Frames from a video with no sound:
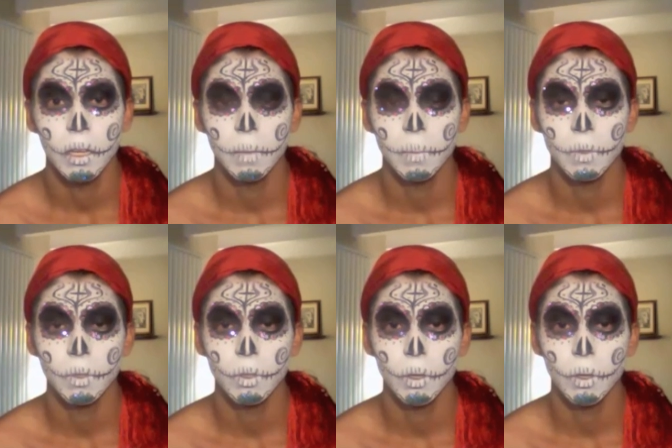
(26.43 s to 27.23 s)

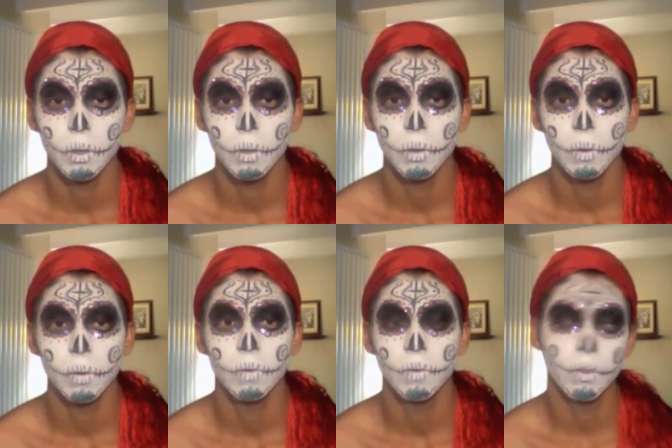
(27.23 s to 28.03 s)

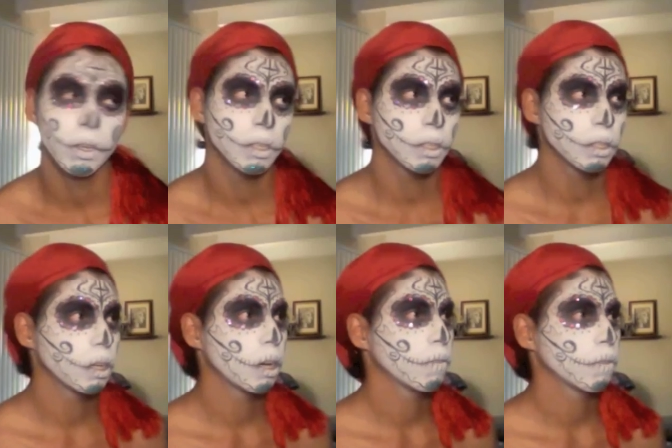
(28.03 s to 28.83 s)
So first
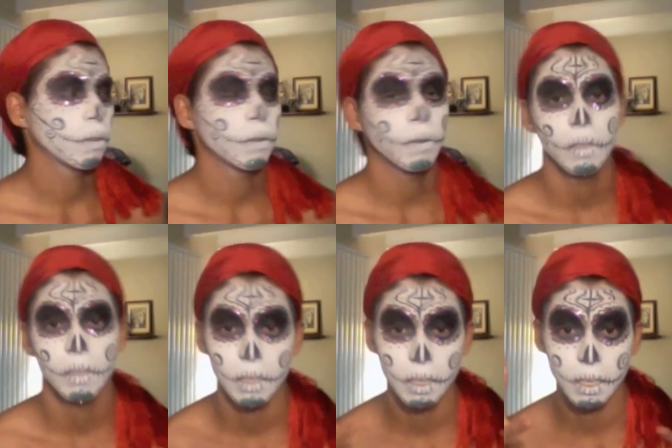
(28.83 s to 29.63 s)
off though,
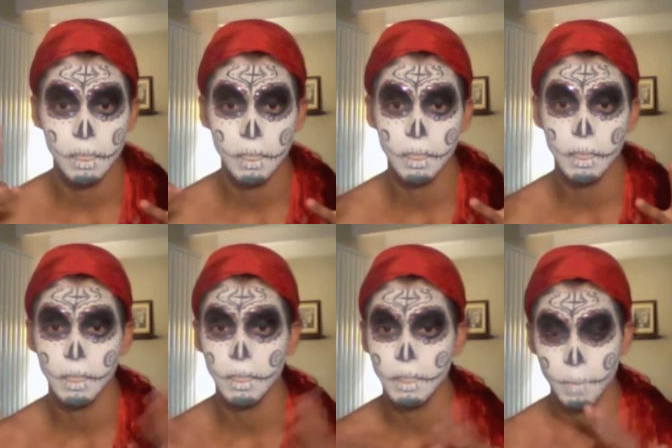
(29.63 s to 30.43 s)
this
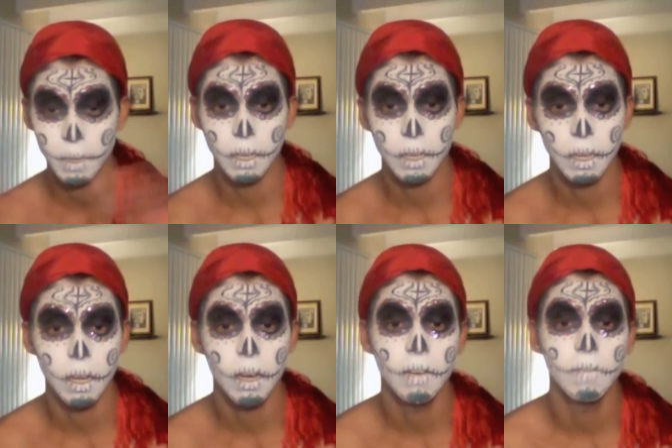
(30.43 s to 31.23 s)
is the beginning
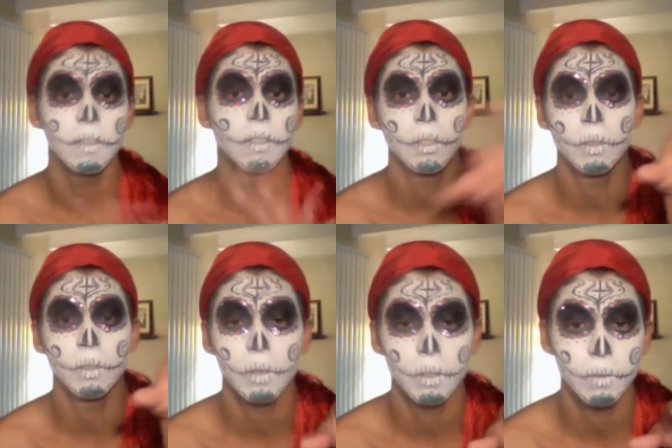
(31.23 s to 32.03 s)
of the
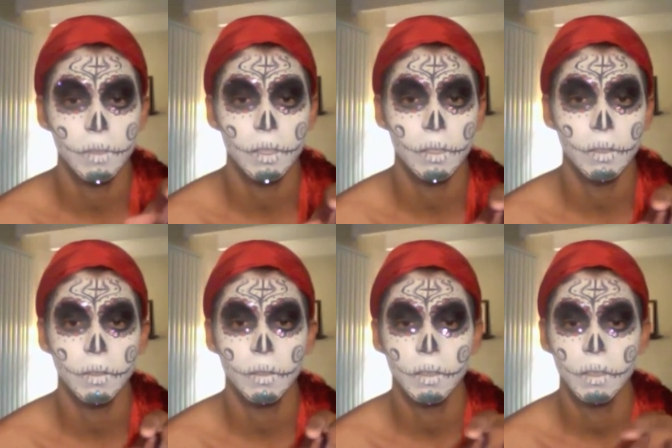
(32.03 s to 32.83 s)
tutorial video
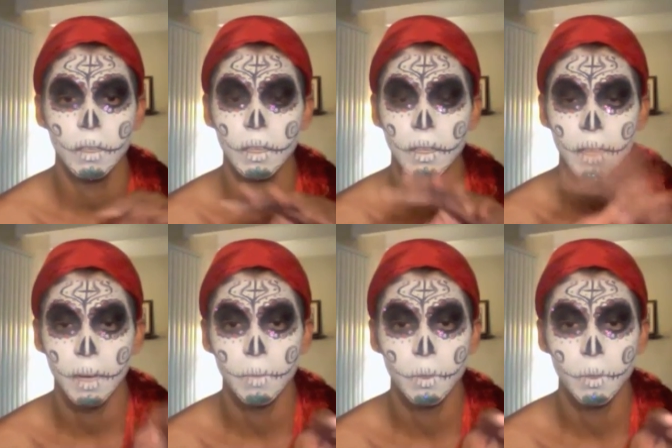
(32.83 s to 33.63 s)
that
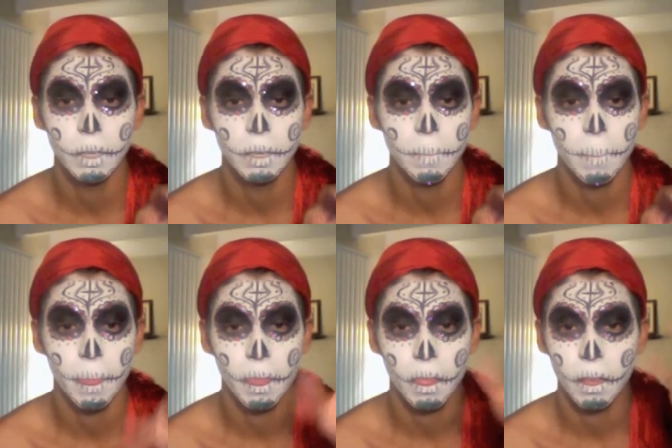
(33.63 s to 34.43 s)
I'm doing
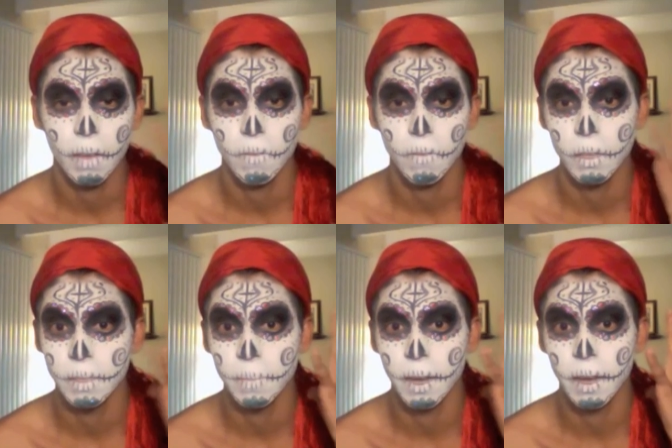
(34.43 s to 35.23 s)
for
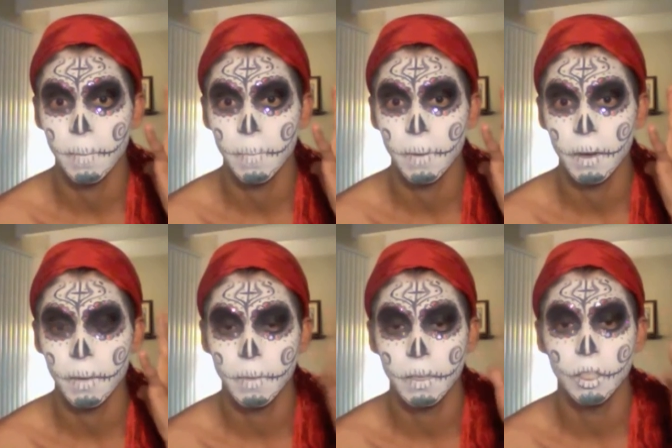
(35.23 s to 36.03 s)
this makeup.
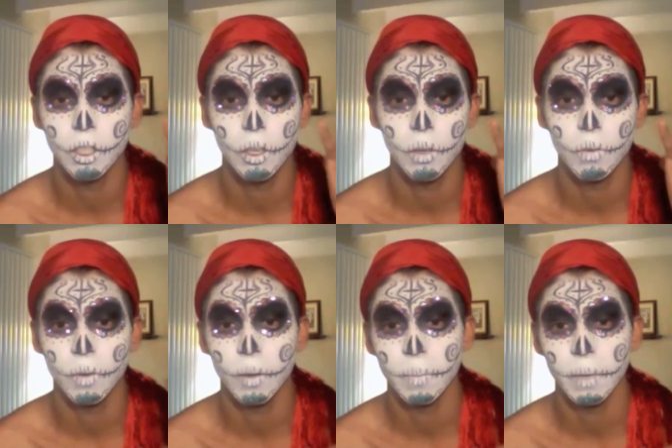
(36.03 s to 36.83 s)
I'm gonna show
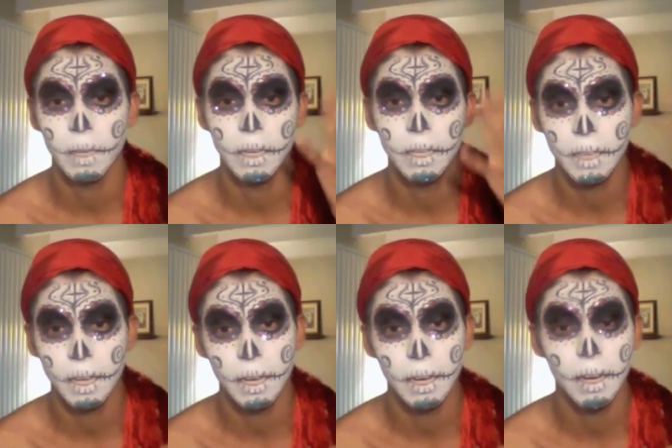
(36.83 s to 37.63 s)
from beginning to
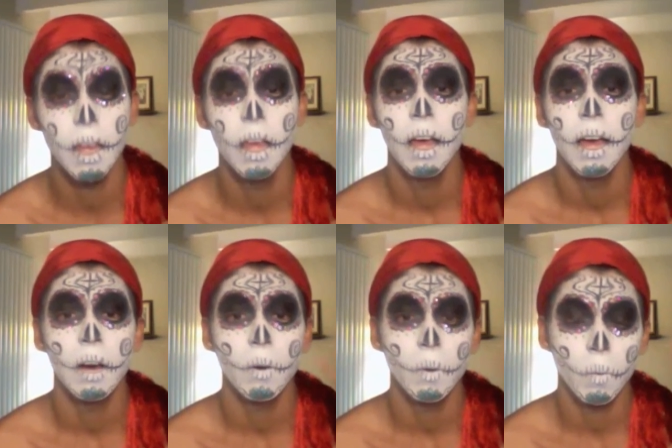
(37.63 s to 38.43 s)
end
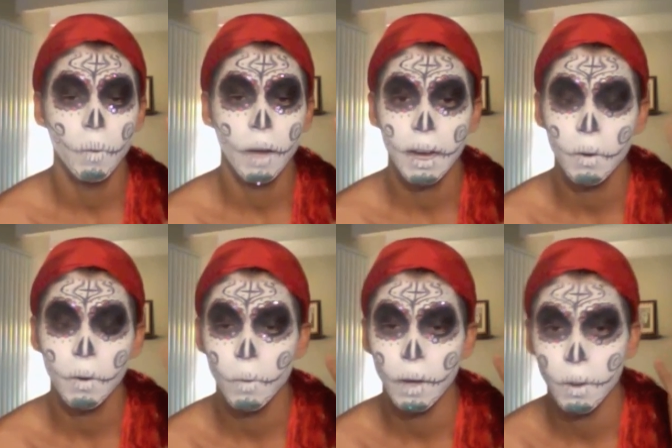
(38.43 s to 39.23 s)

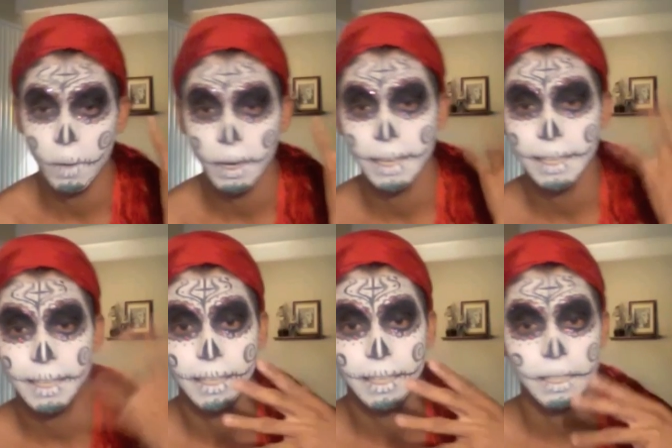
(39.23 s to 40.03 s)
how and what I
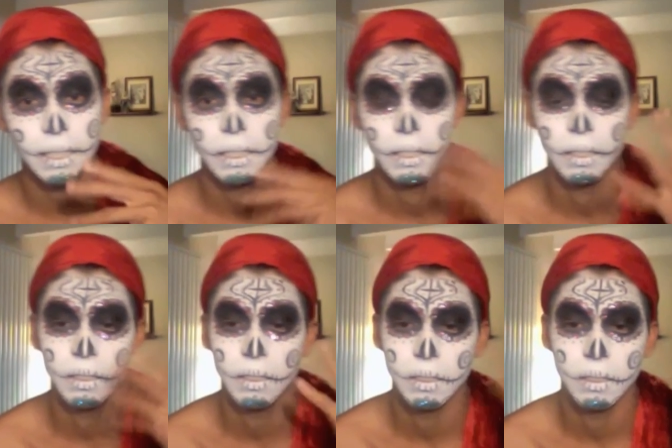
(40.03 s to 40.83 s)
did this
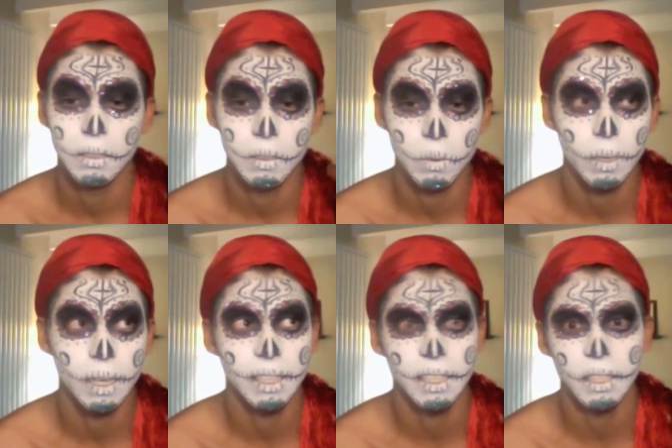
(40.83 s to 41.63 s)

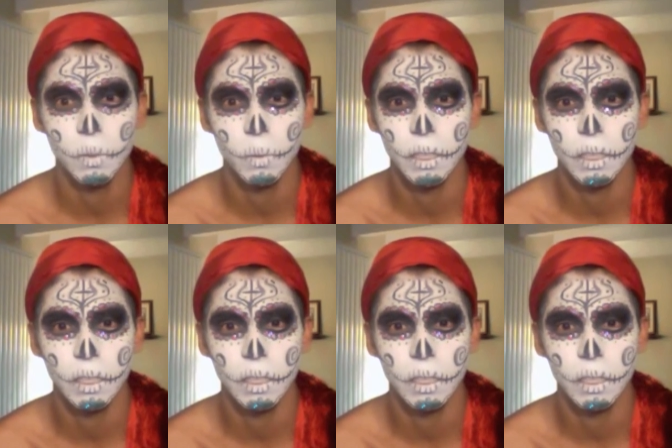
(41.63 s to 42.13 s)
with.